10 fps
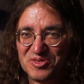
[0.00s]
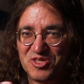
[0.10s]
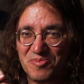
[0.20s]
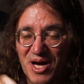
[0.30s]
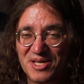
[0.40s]

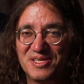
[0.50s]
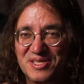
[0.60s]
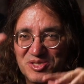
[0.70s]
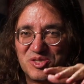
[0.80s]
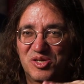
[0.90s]
humanity
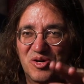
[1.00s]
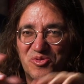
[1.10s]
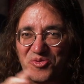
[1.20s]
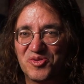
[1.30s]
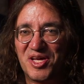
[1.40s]
needs to go
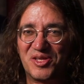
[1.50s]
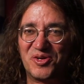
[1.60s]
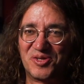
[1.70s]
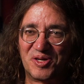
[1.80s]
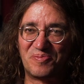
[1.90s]
through that
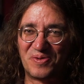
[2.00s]
learning